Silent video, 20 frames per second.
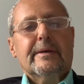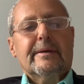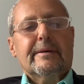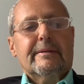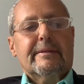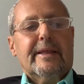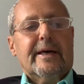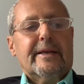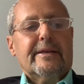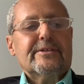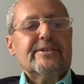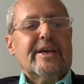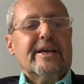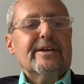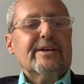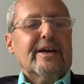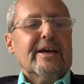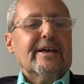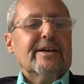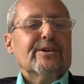That is
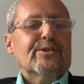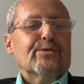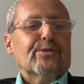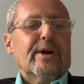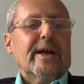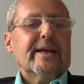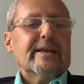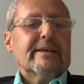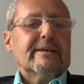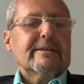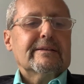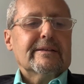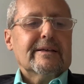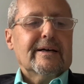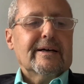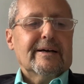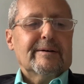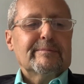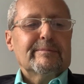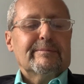a great
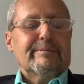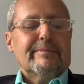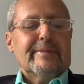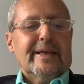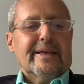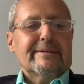sort